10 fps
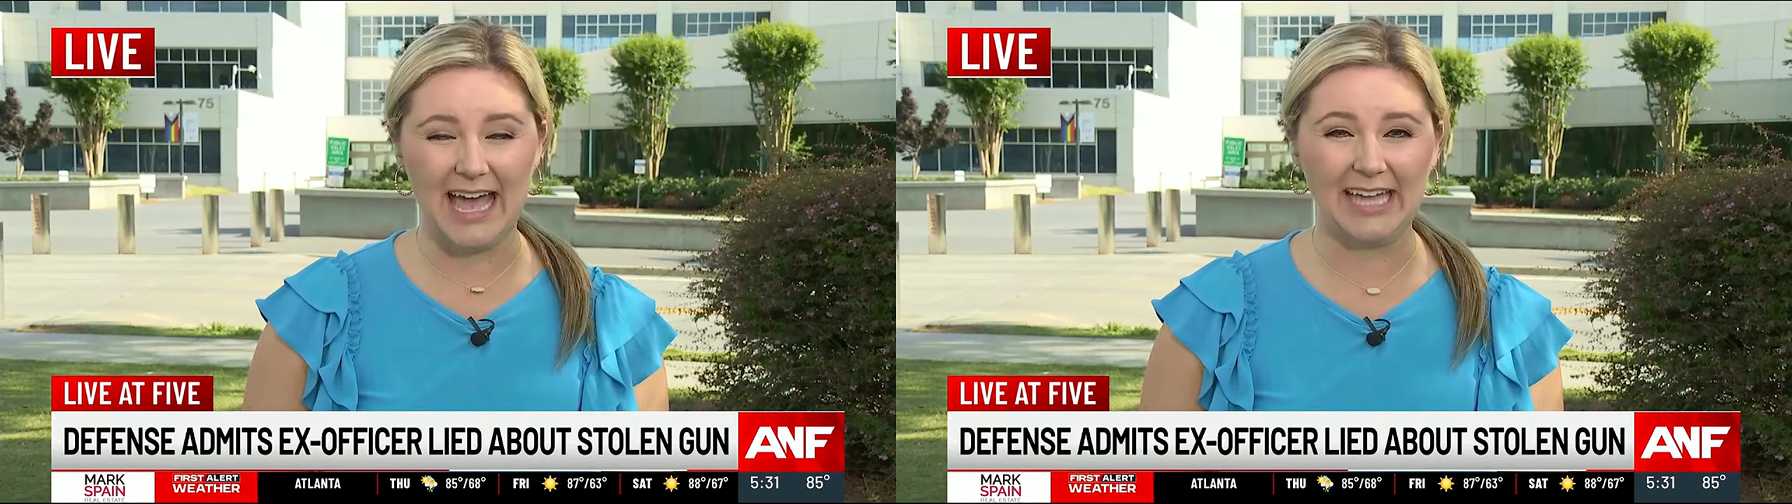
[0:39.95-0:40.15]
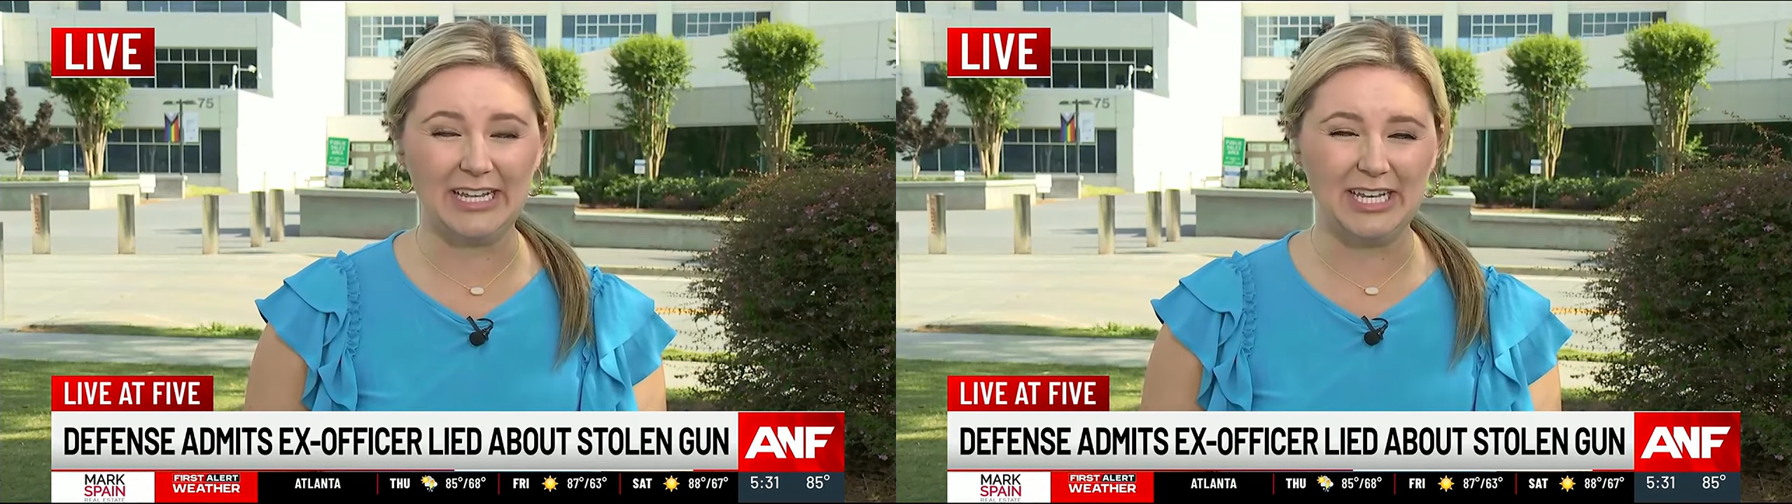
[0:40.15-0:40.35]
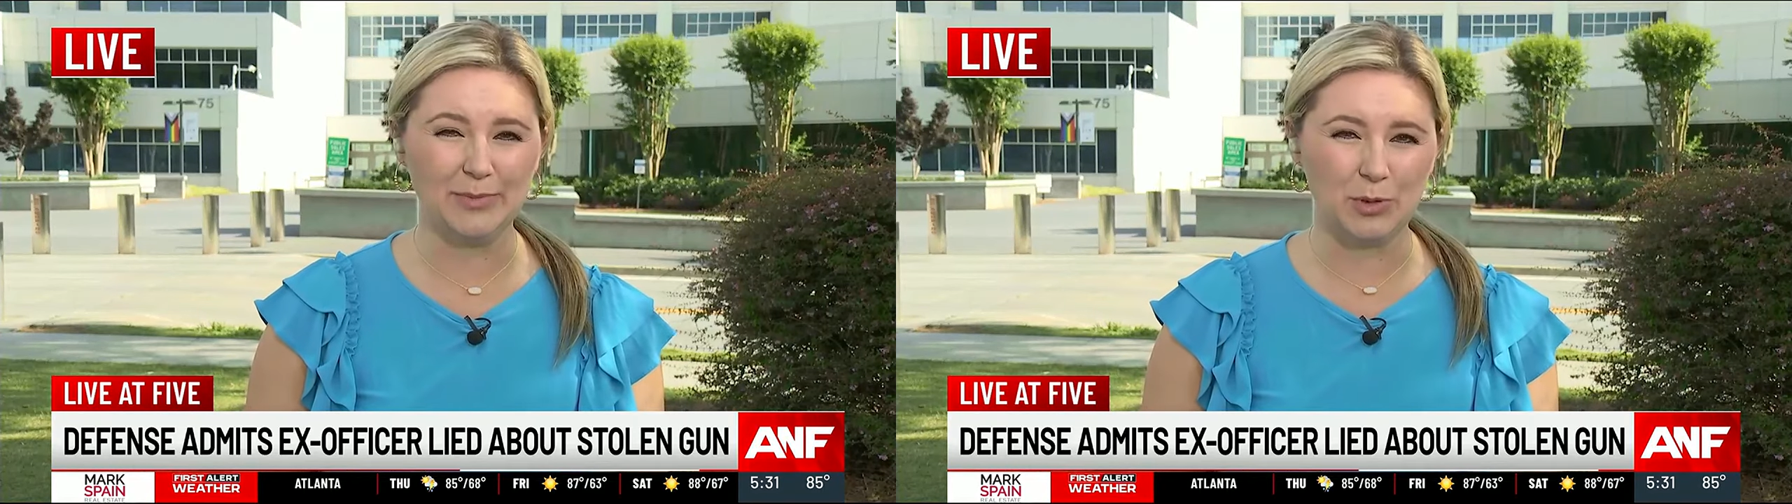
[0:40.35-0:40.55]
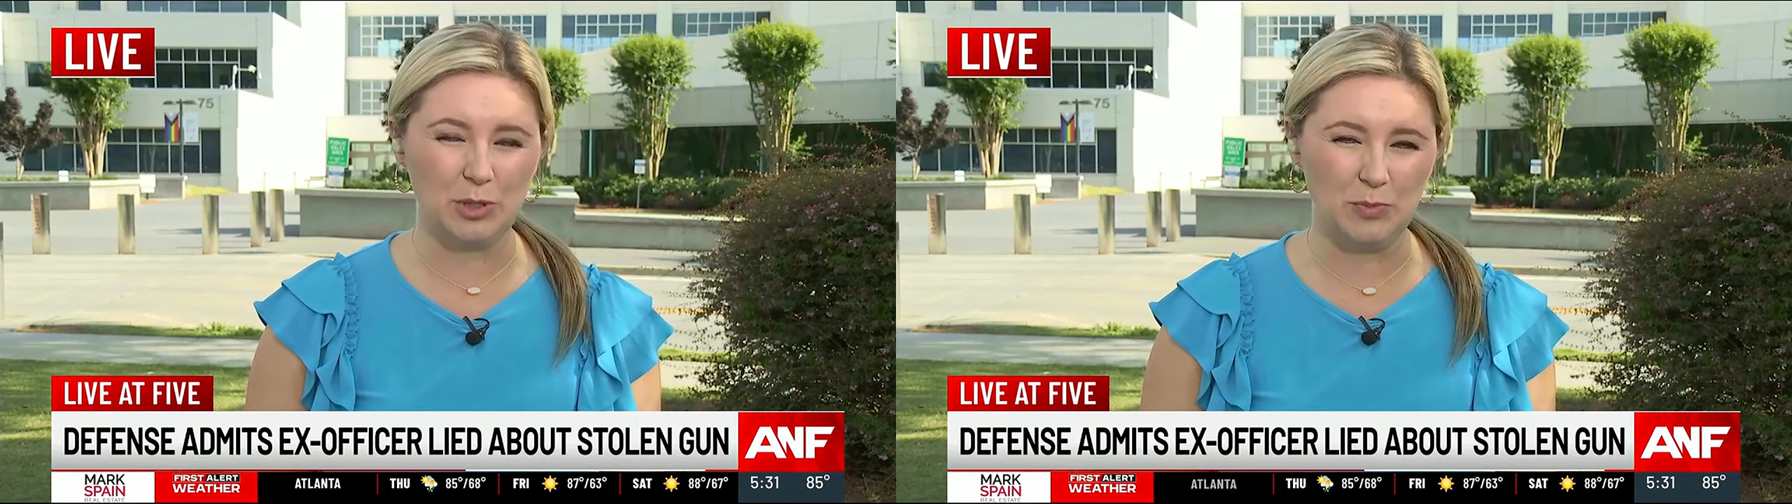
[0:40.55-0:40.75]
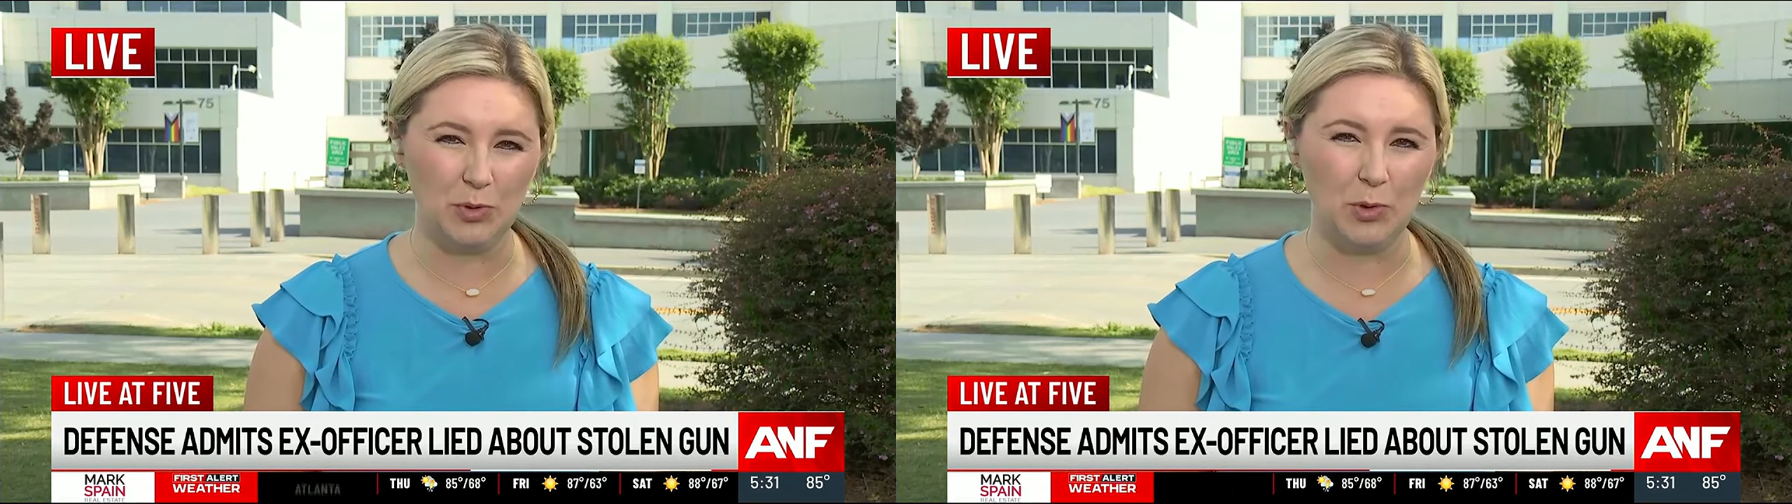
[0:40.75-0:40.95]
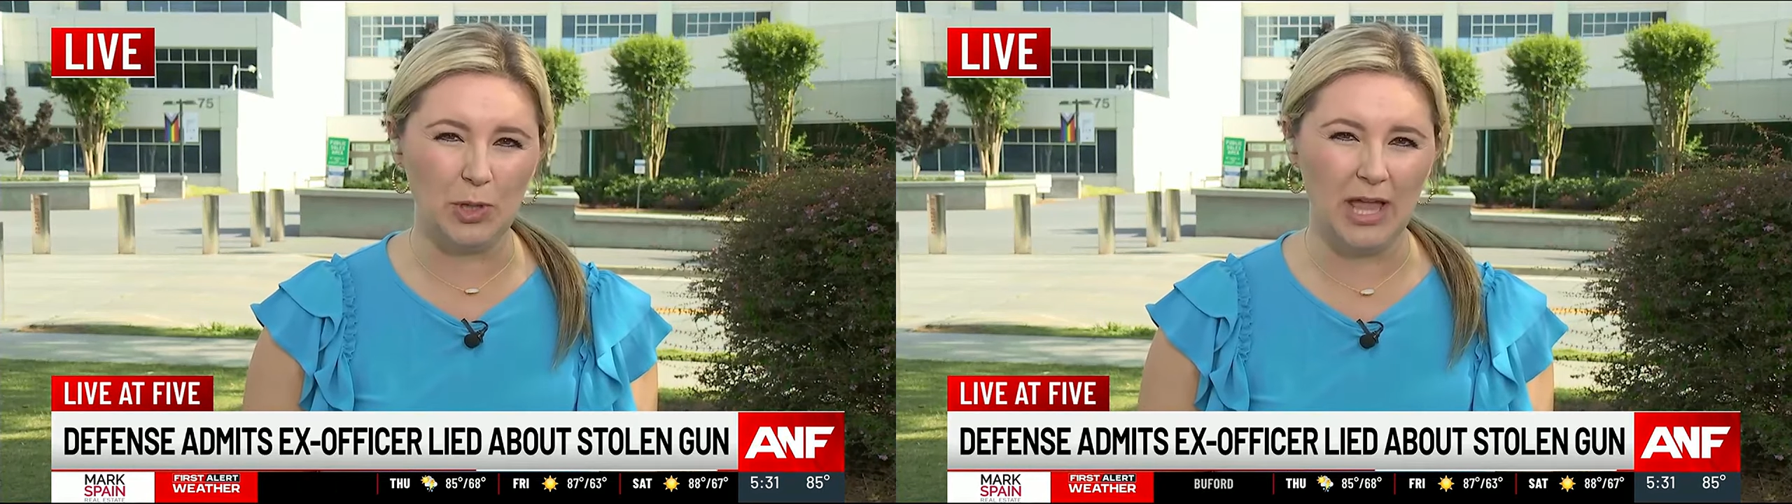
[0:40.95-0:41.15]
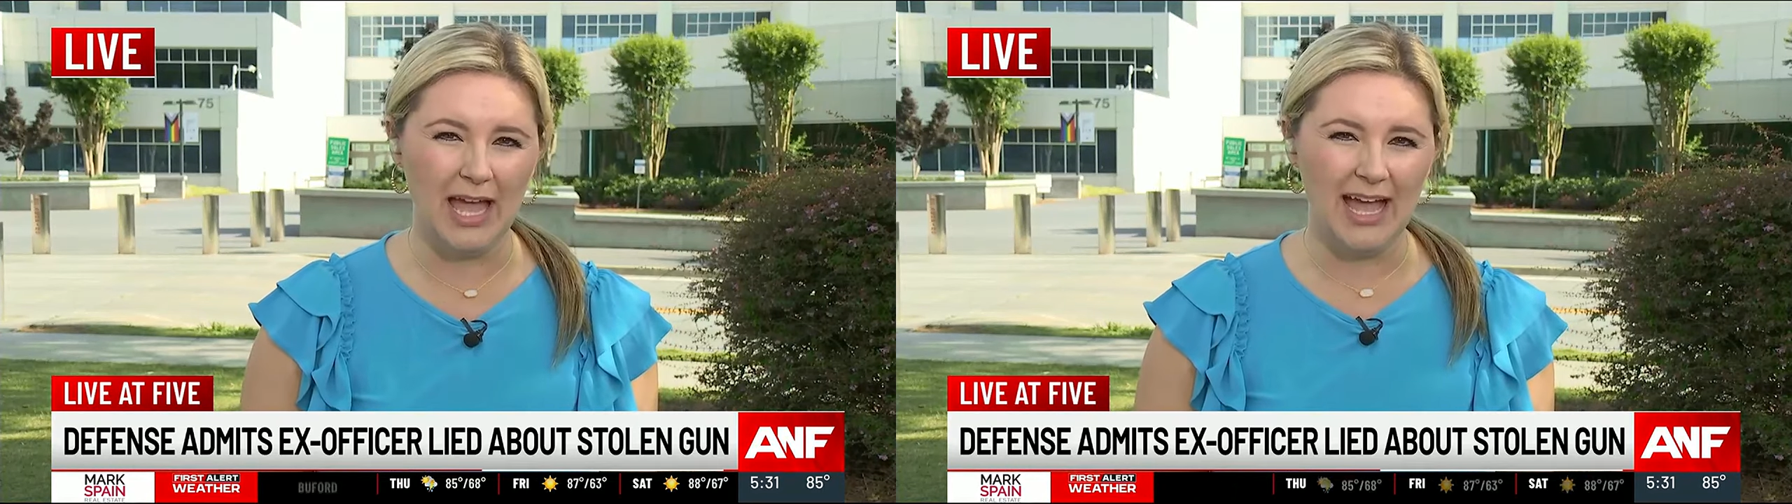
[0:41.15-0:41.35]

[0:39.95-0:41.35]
at a neighborhood pool